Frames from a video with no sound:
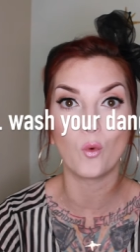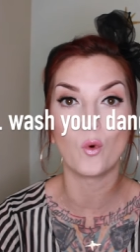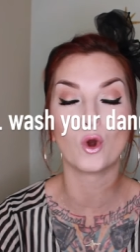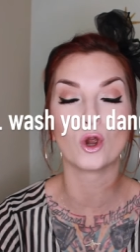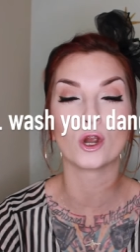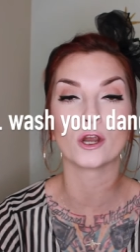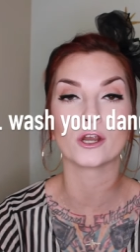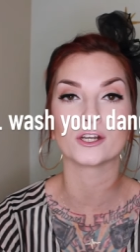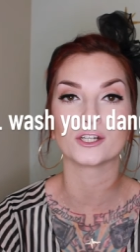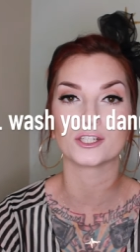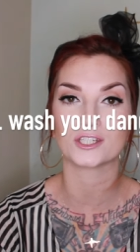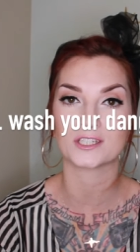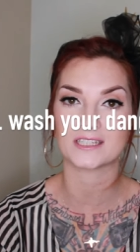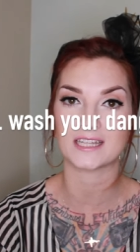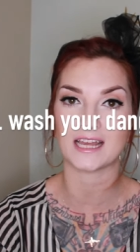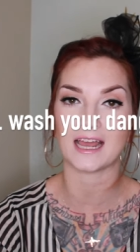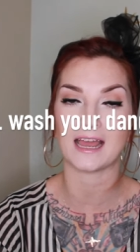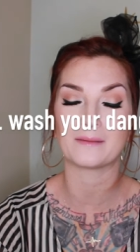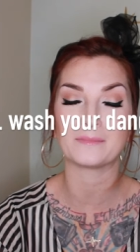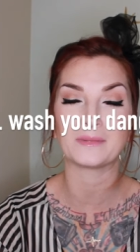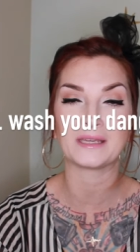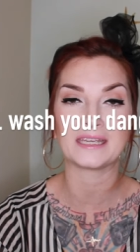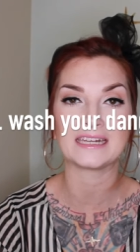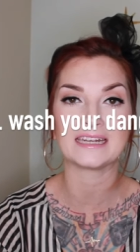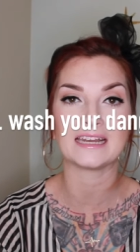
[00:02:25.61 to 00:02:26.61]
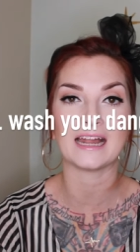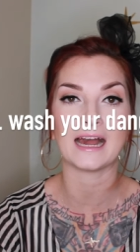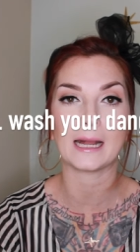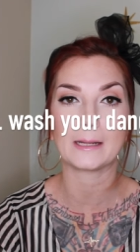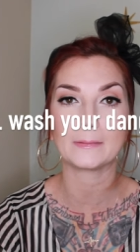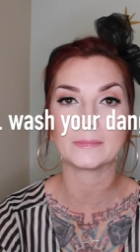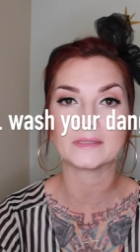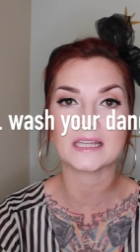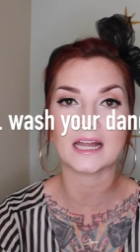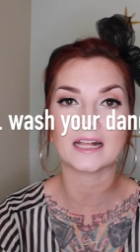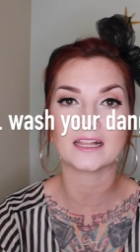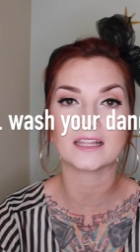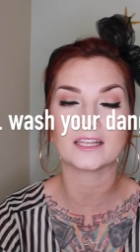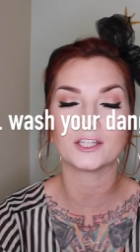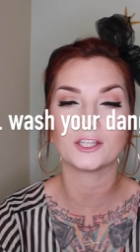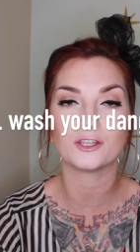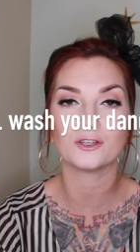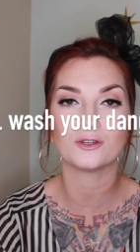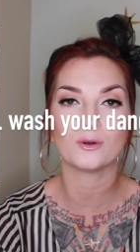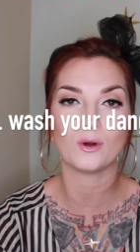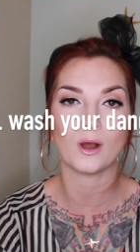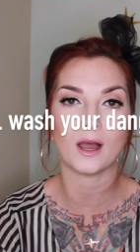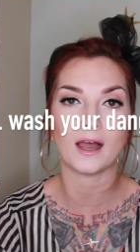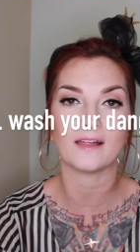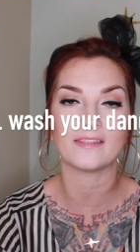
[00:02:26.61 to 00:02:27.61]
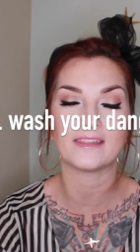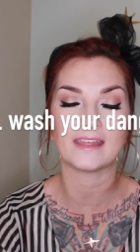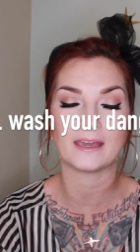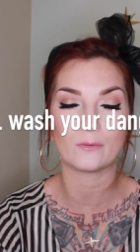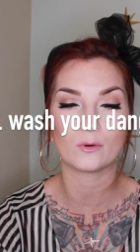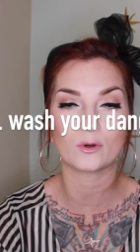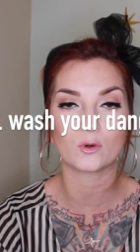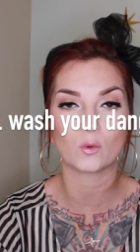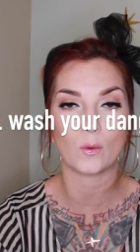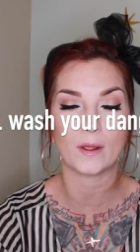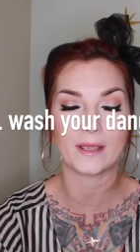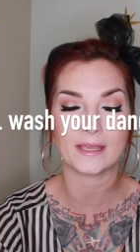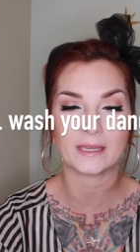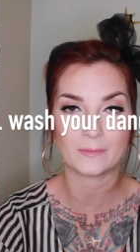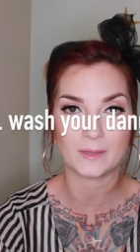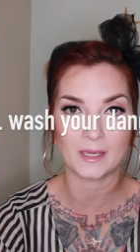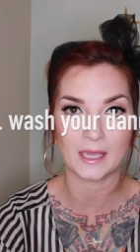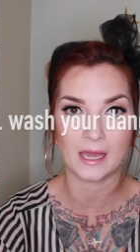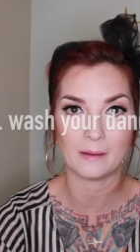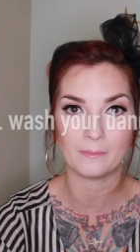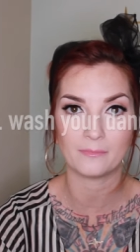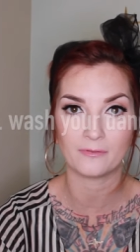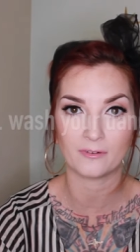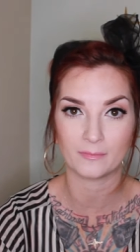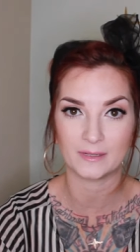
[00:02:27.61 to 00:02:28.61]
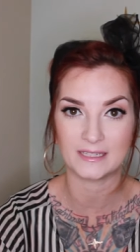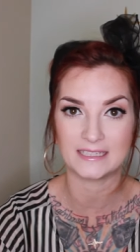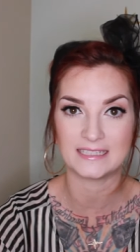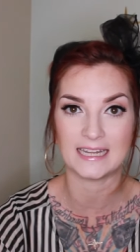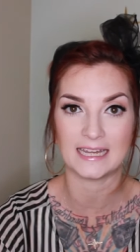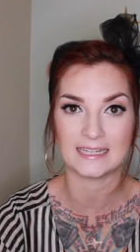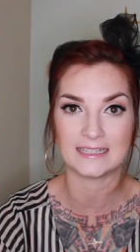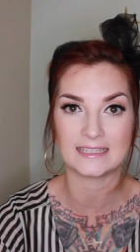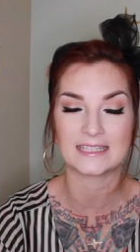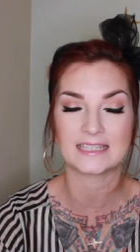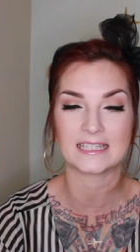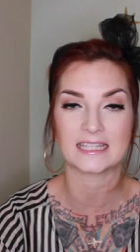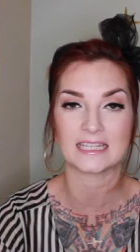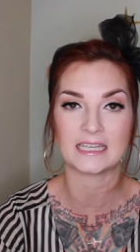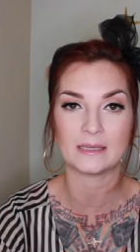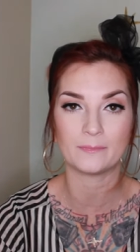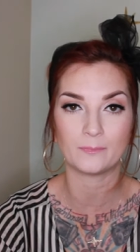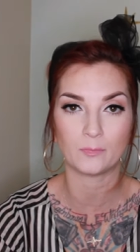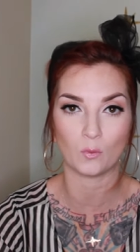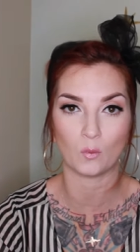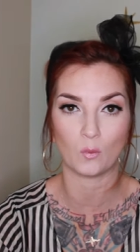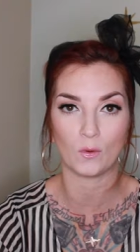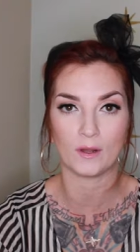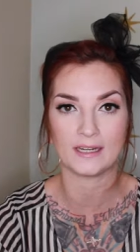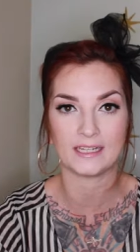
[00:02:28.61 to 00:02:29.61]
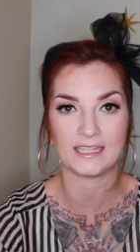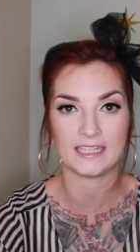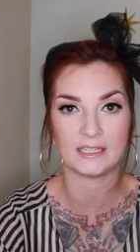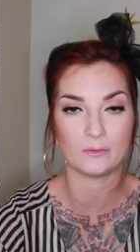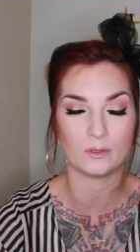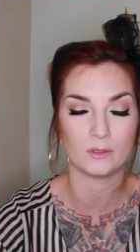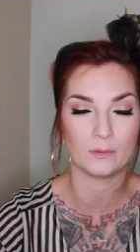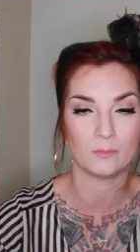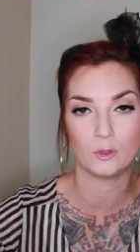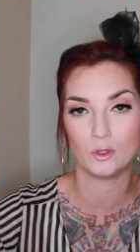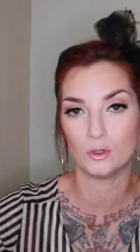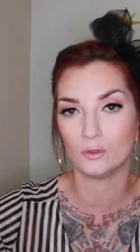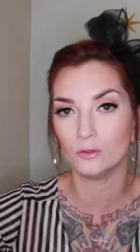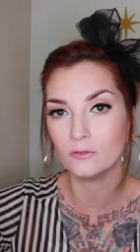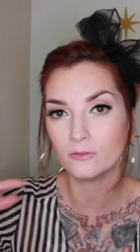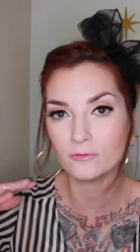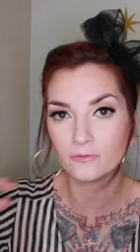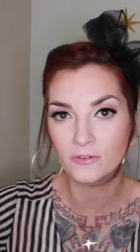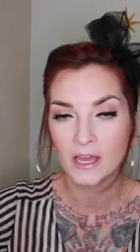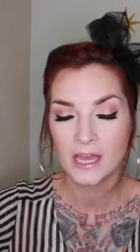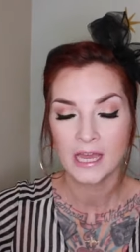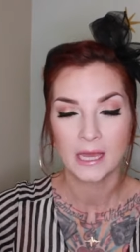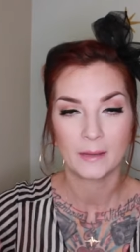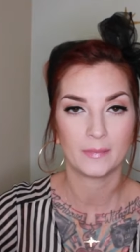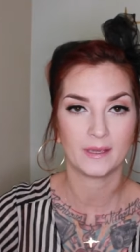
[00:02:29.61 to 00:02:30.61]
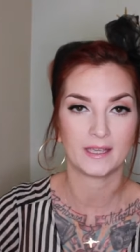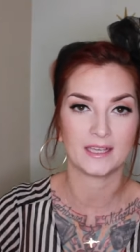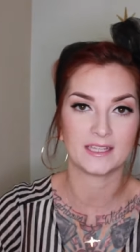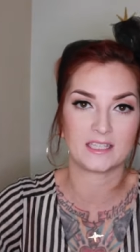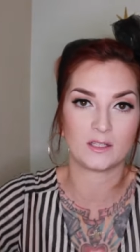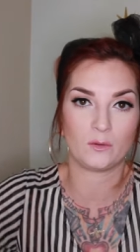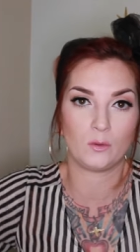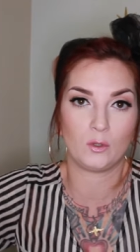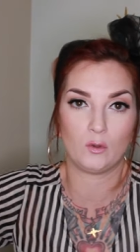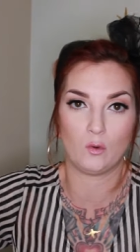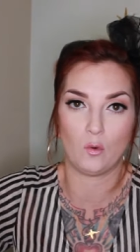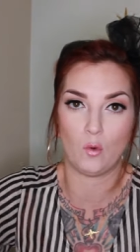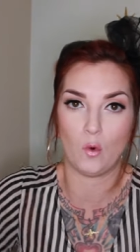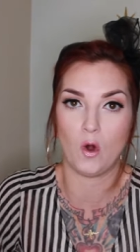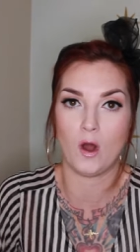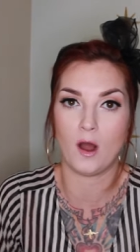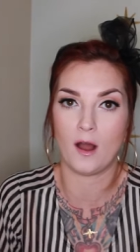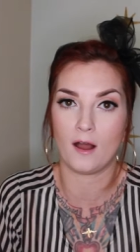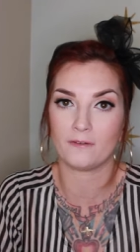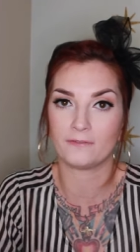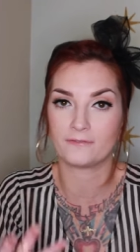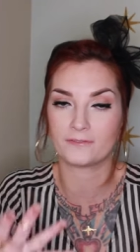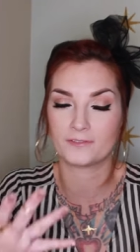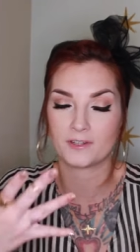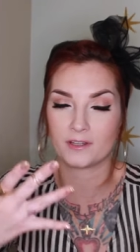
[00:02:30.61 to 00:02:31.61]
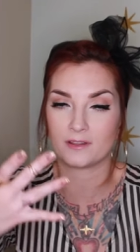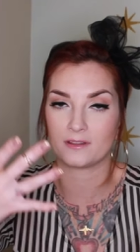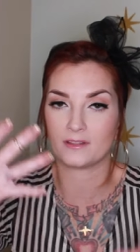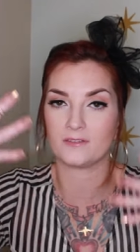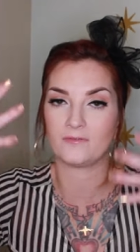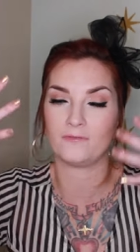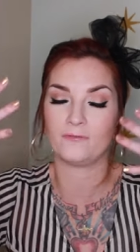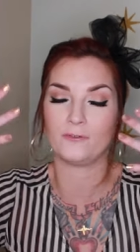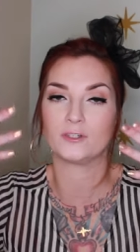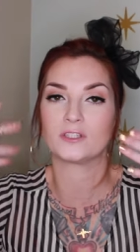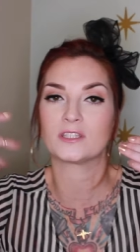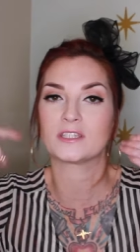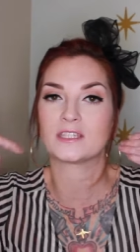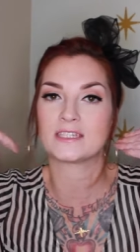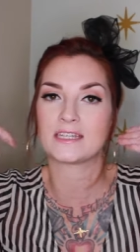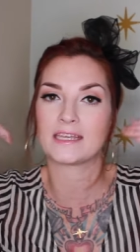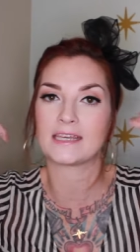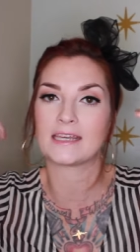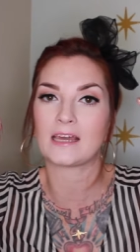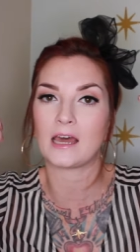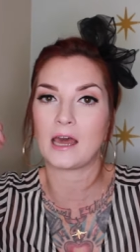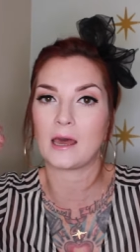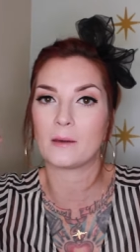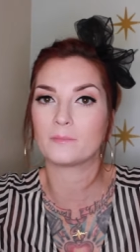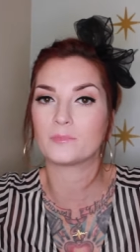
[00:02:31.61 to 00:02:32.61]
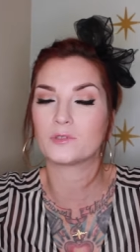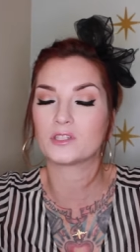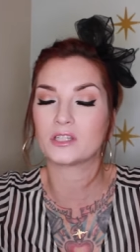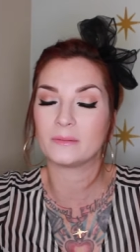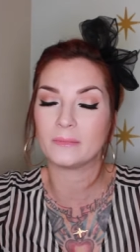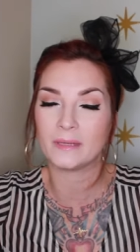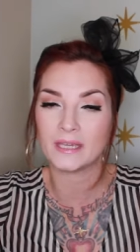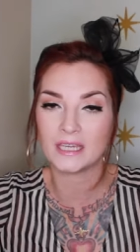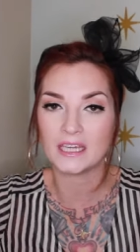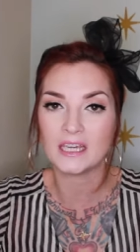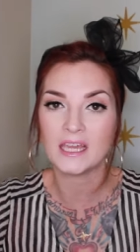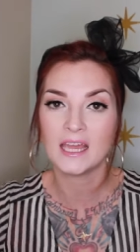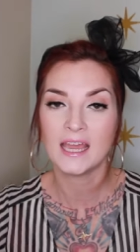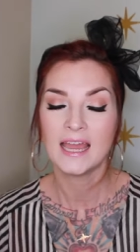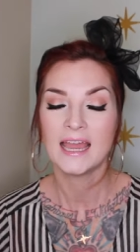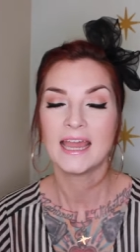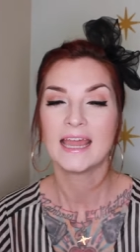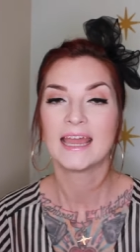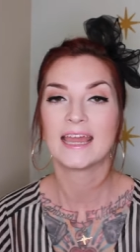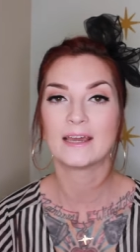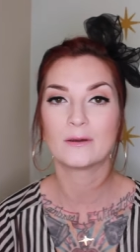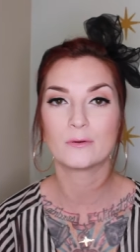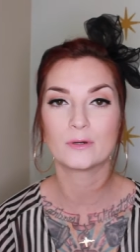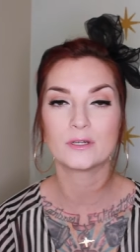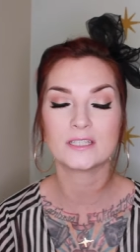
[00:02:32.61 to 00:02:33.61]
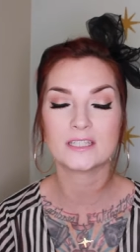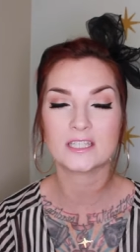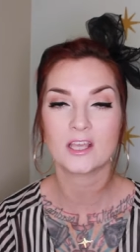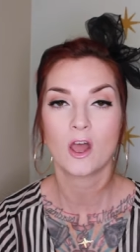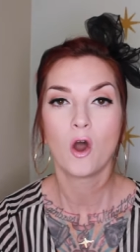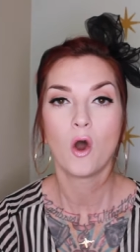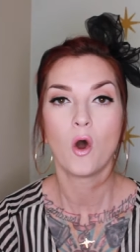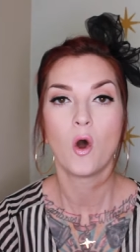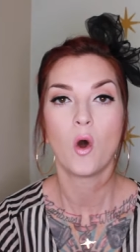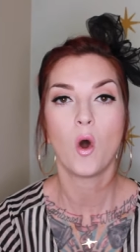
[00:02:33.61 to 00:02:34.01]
worst I mean I'm telling you they would wake me up from a dead sleep when he would move because it would waft the foot stink up to me it was